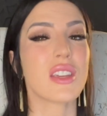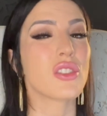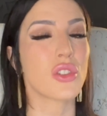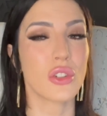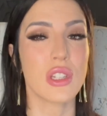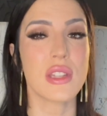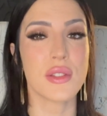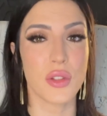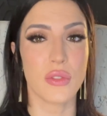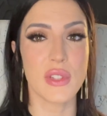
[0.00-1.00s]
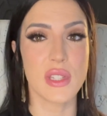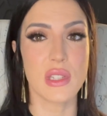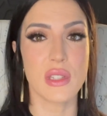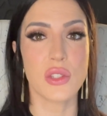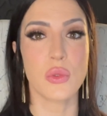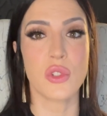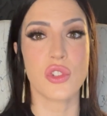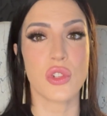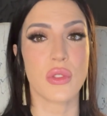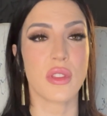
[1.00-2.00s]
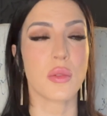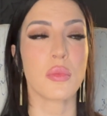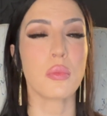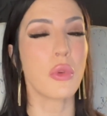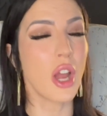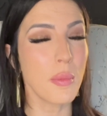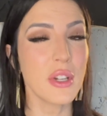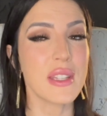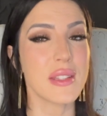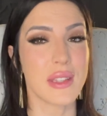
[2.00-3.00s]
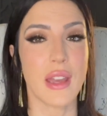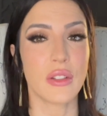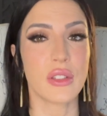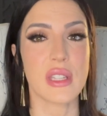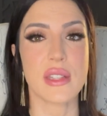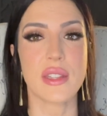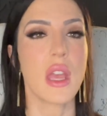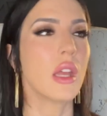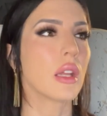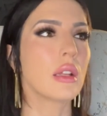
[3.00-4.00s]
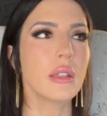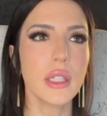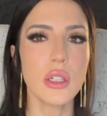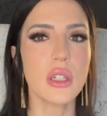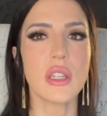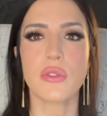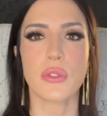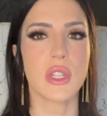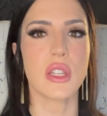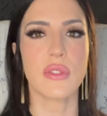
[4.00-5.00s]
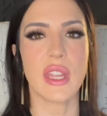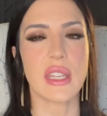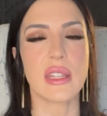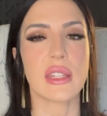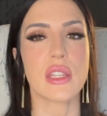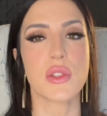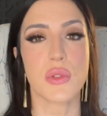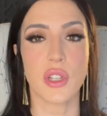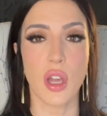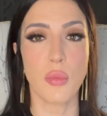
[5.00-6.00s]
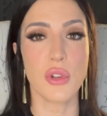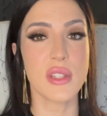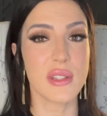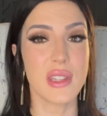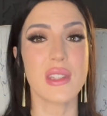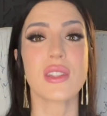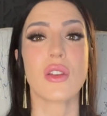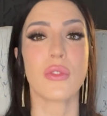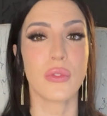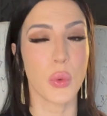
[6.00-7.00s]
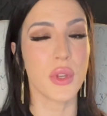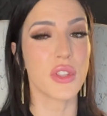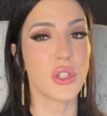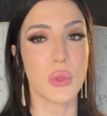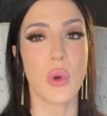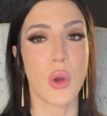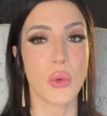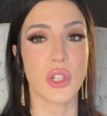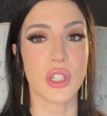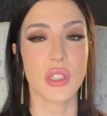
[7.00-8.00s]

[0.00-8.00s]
attorney services to ensure that the property's title is clear and free of any liens or encumbrances for the new owner.